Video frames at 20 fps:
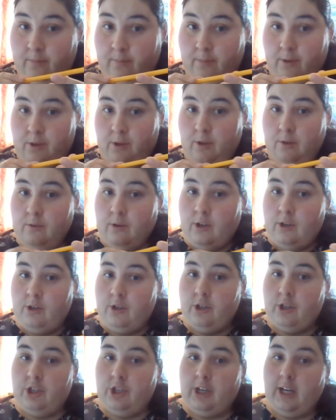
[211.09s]
but you can
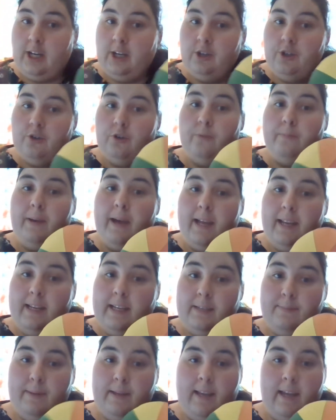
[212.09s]
just change your penny
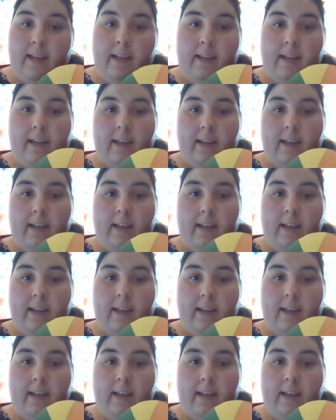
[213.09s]
spinner